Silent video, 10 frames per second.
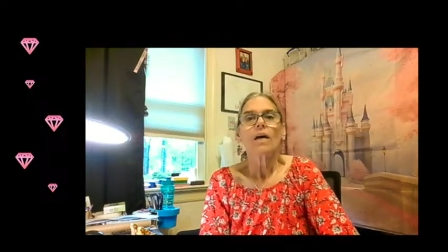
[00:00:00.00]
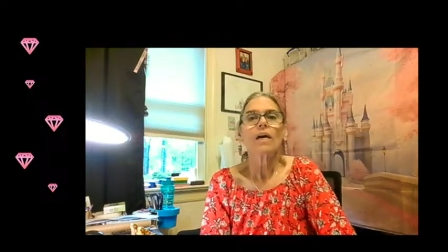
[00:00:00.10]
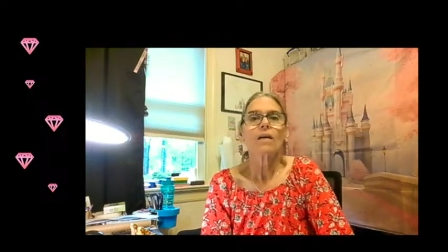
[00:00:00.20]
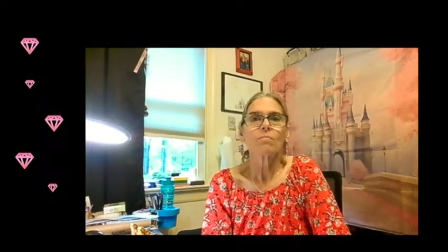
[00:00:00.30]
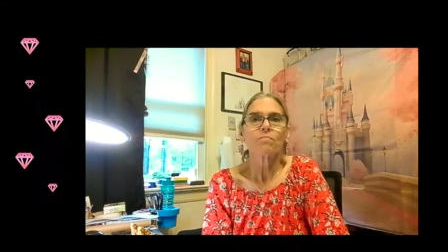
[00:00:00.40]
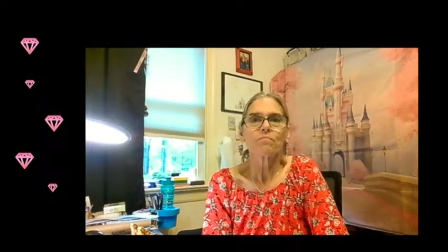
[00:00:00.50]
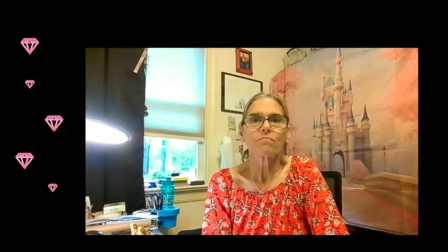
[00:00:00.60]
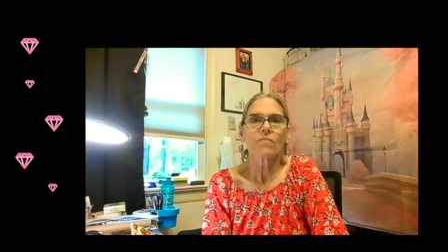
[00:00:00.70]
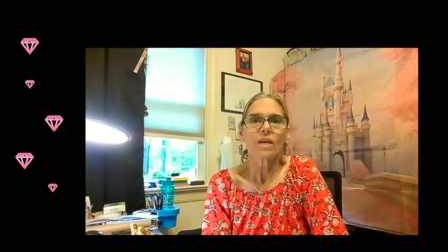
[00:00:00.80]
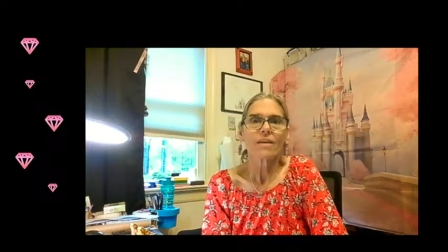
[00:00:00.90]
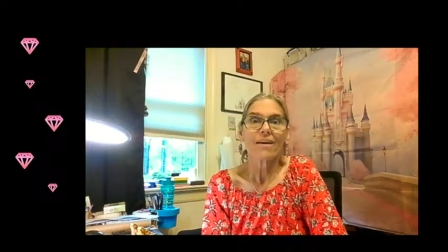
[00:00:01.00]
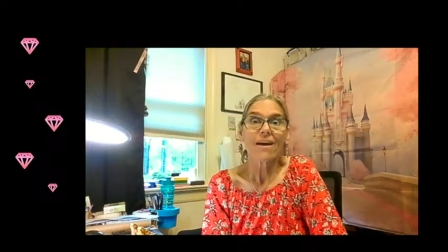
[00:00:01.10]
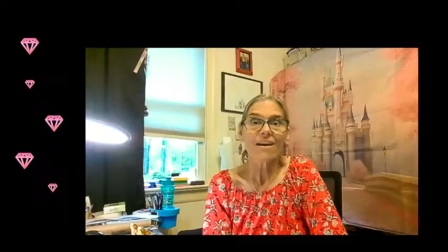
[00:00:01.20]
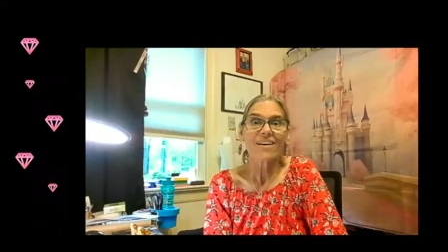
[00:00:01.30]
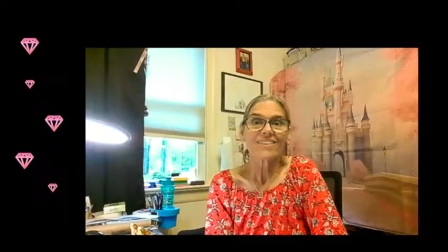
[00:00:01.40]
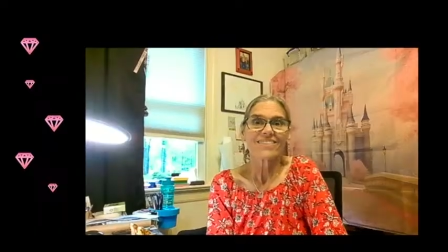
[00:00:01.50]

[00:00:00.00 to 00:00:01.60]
Um, yeah,